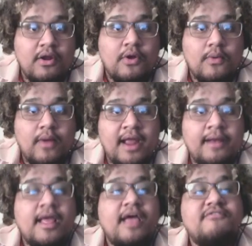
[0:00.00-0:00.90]
right?
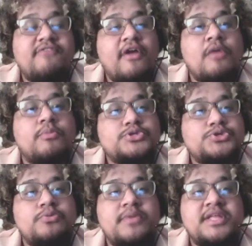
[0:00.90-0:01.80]
Variable
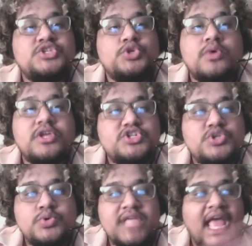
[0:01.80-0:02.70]
2 means you can
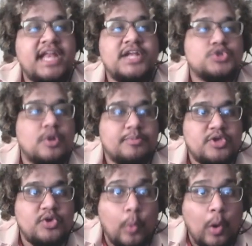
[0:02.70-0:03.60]
choose any descriptor
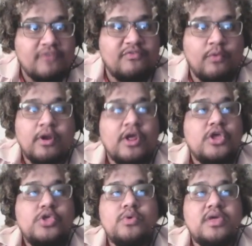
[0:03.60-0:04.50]
you want for it.
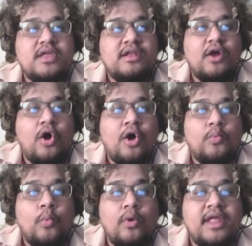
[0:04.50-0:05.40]
You can,
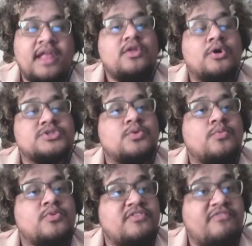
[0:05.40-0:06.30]
and also
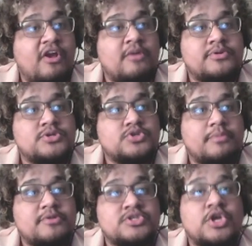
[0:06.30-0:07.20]
with the variable
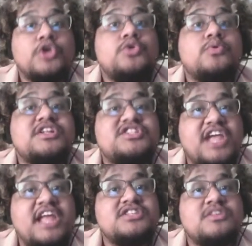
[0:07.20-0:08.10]
descriptors, you can
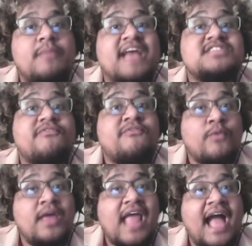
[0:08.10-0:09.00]
change them as a
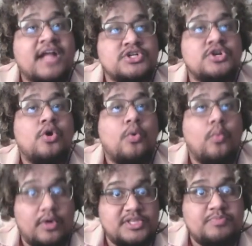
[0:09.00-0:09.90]
free action
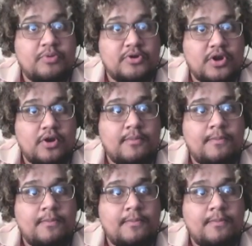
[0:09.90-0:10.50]
once per turn.